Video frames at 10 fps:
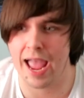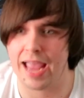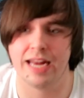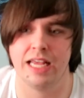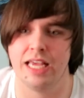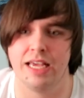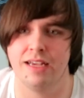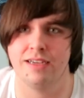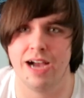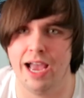any
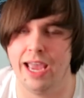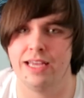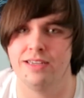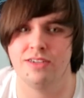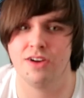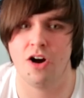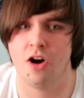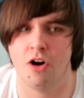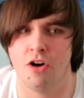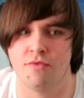kind
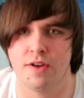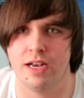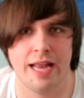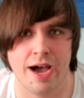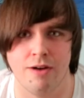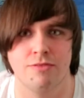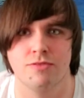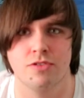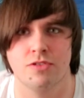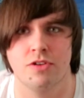of loud